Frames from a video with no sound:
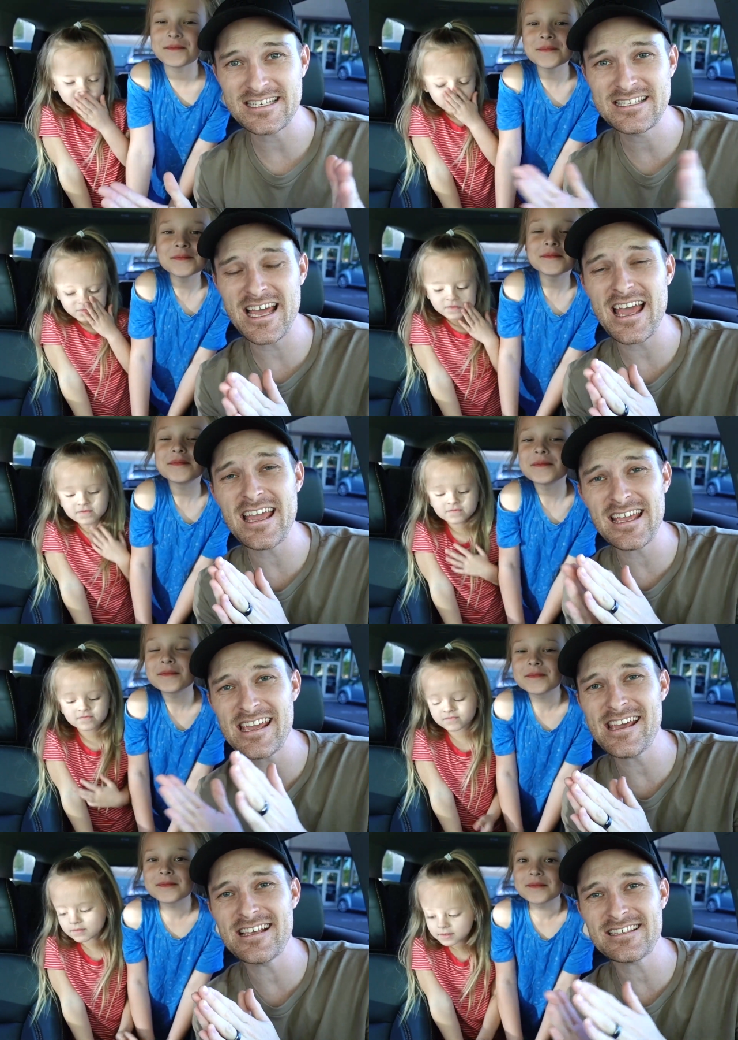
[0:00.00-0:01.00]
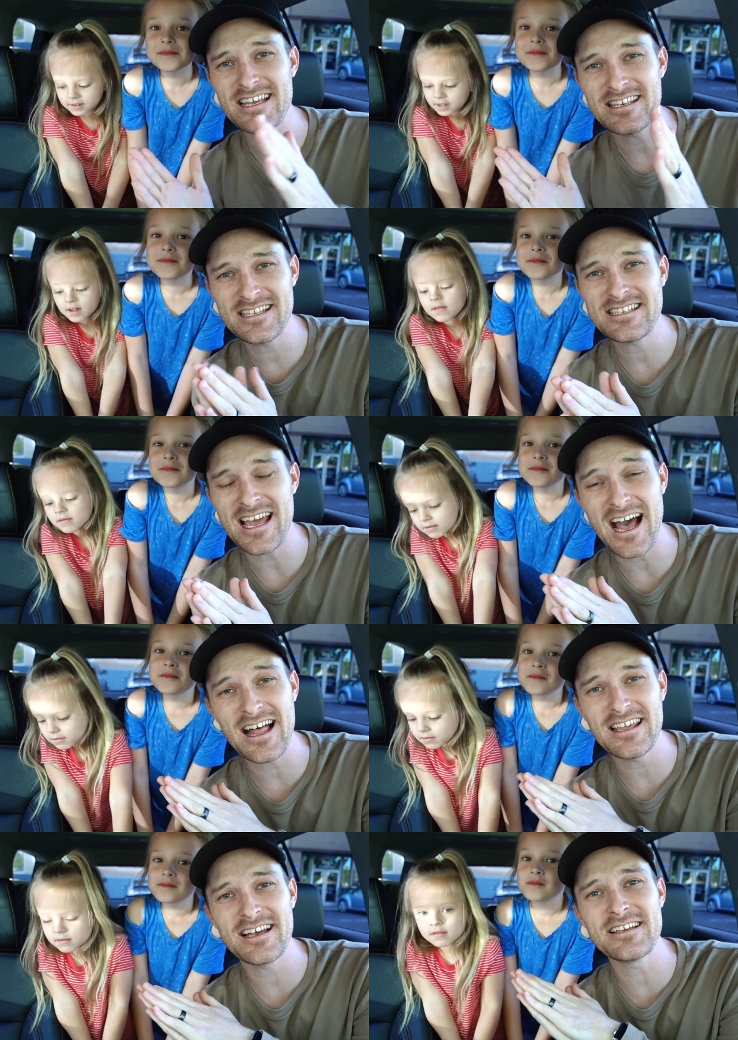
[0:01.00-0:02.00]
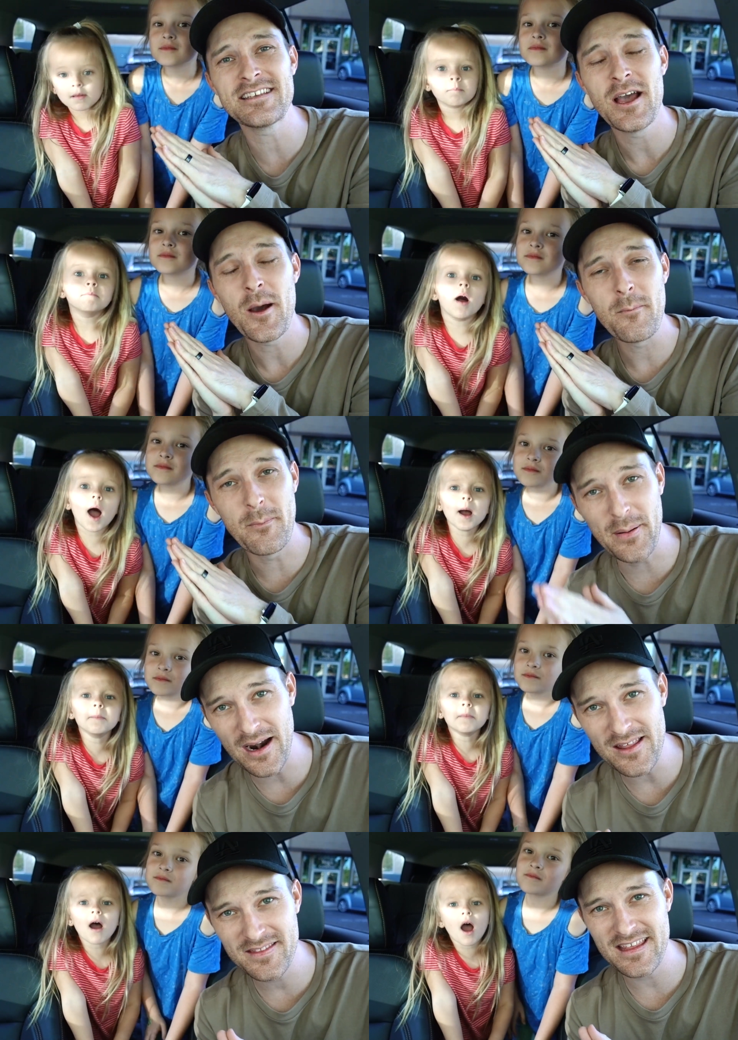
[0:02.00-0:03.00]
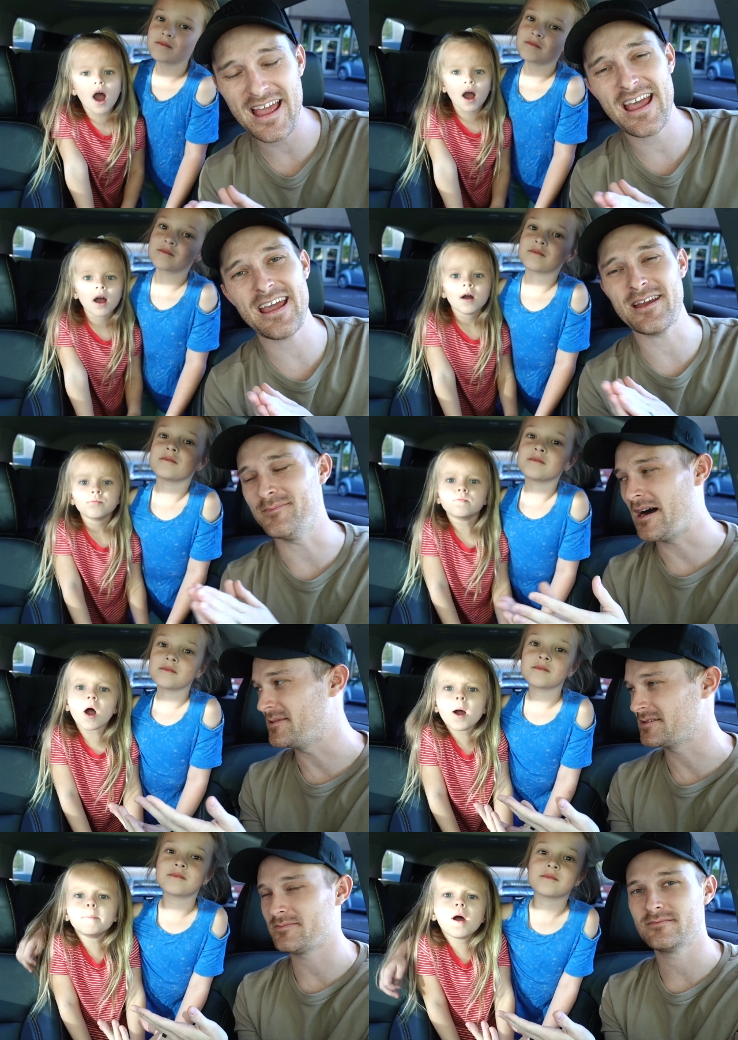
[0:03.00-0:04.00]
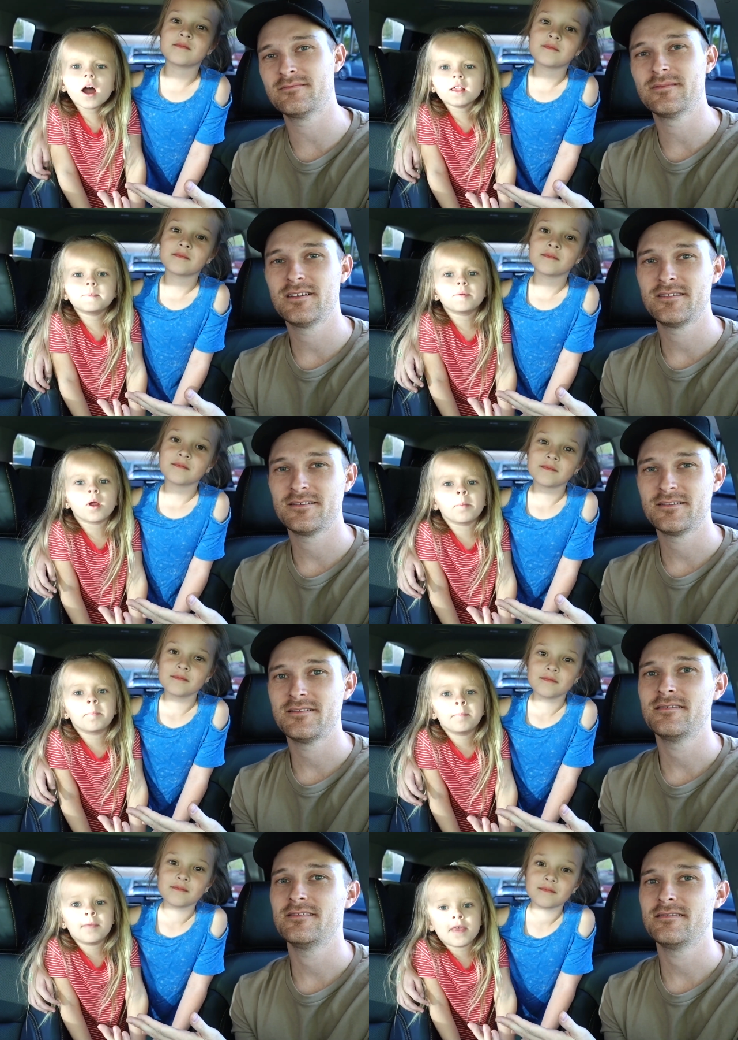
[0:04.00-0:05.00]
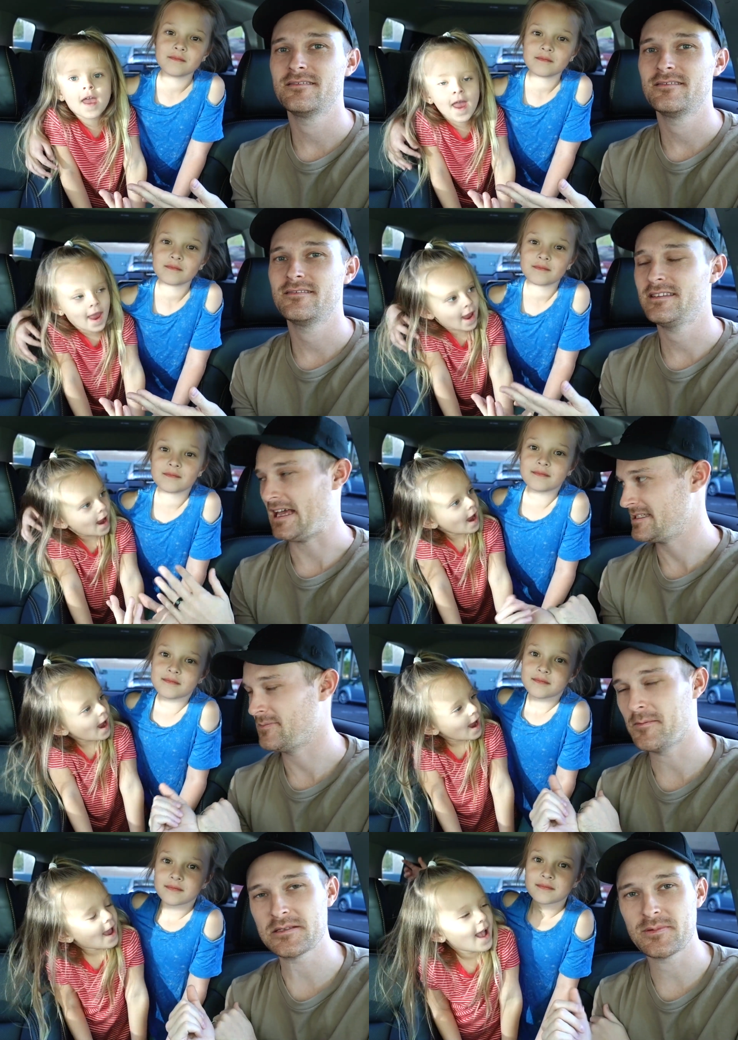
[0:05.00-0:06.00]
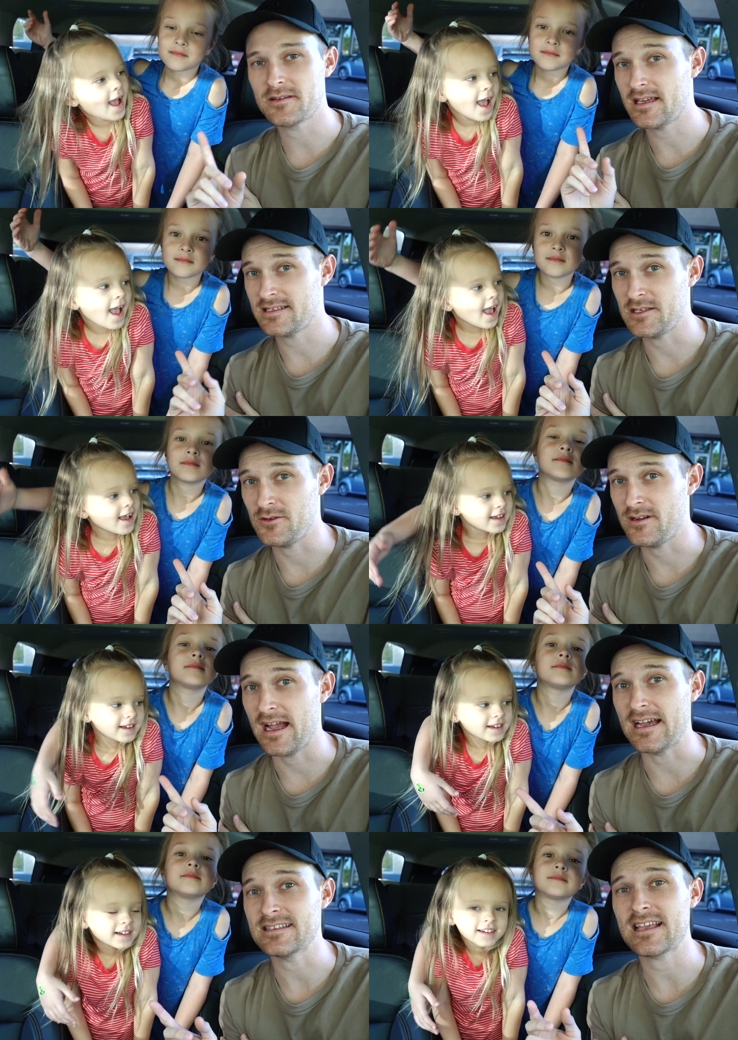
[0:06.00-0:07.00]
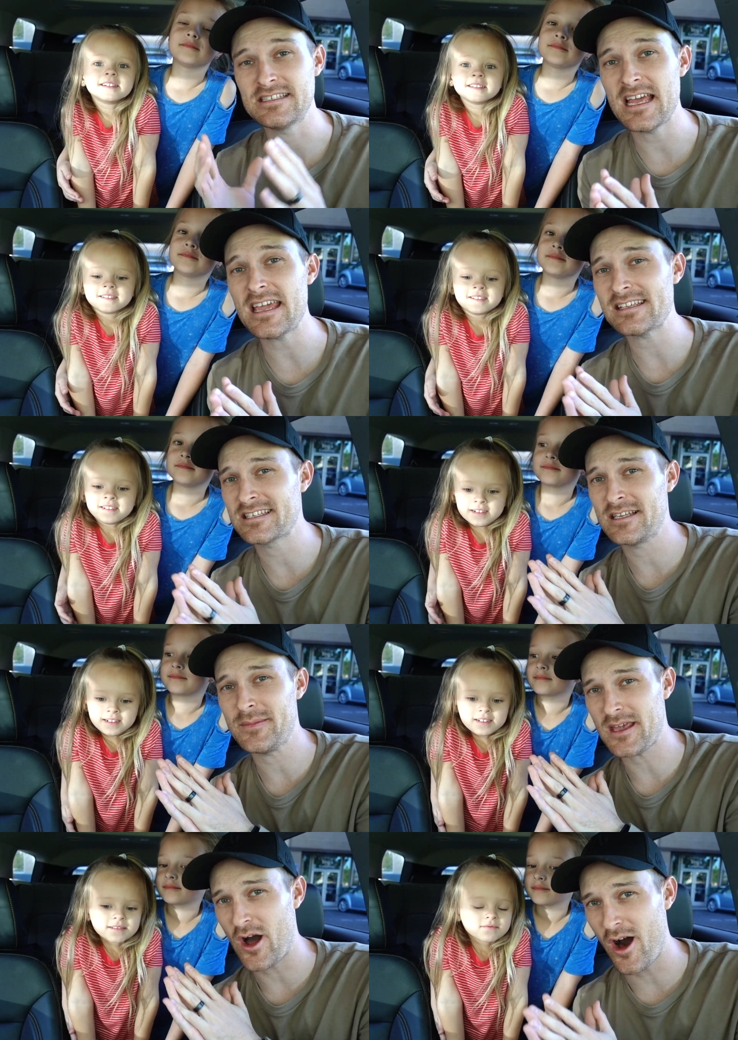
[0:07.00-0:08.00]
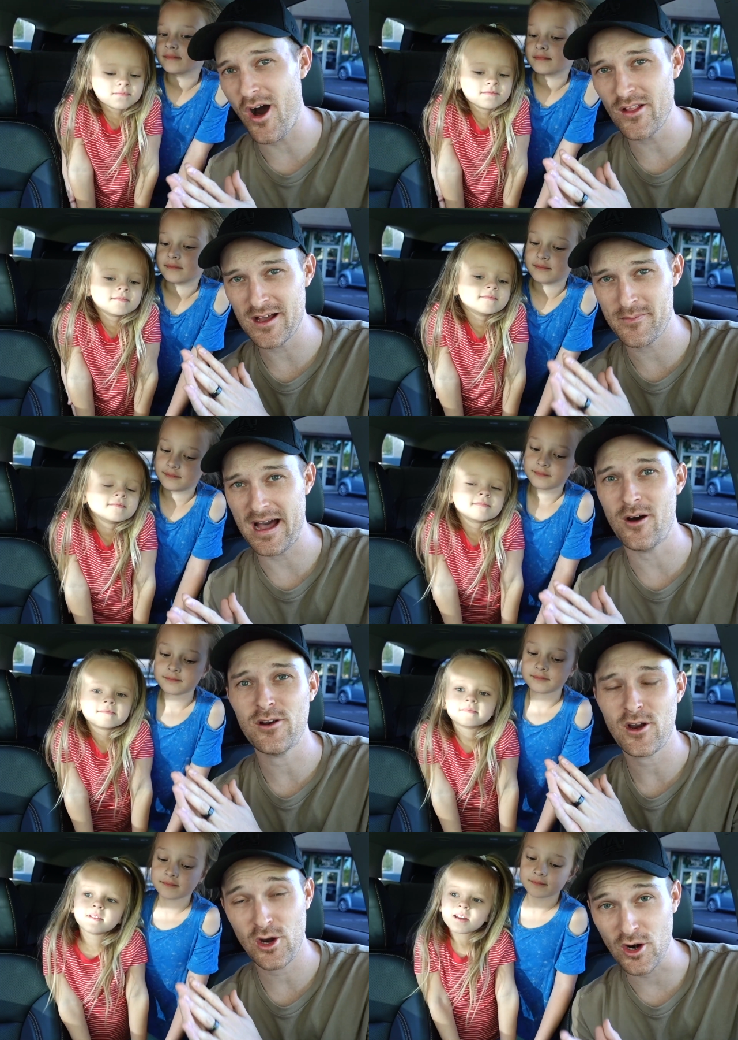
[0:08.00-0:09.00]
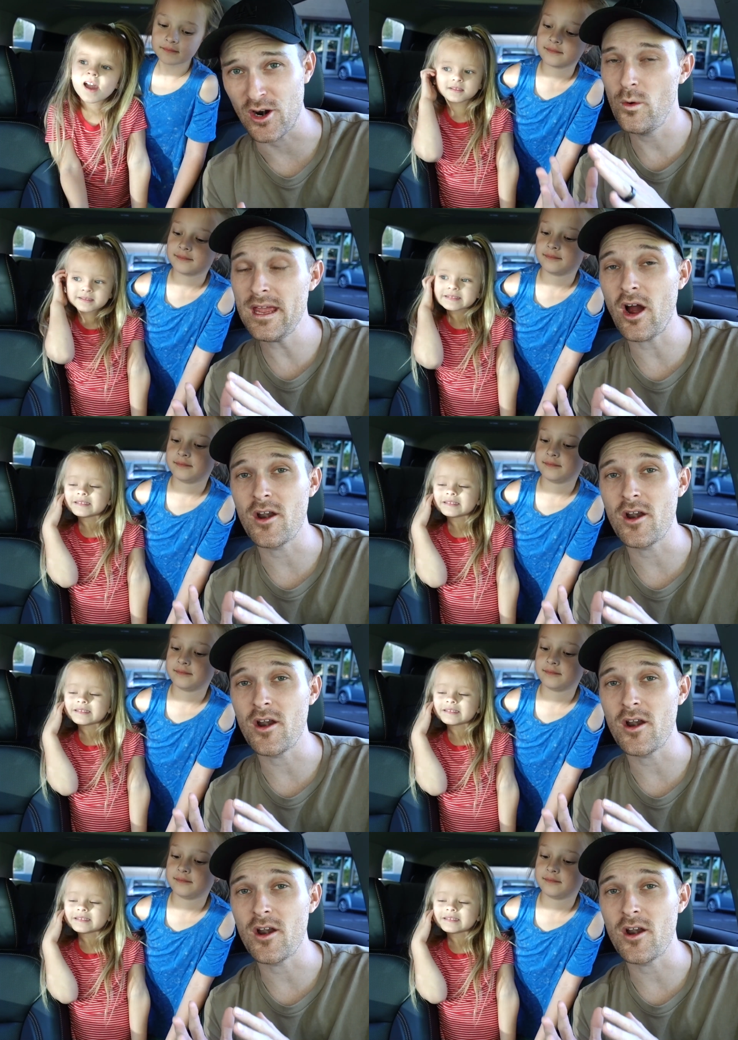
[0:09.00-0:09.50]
Speaker 1: Today is Natalia's Mama, birthday. Mama's, Mama's birthday. Yes, Mama's birthday to you guys. Today is gonna be all about her. We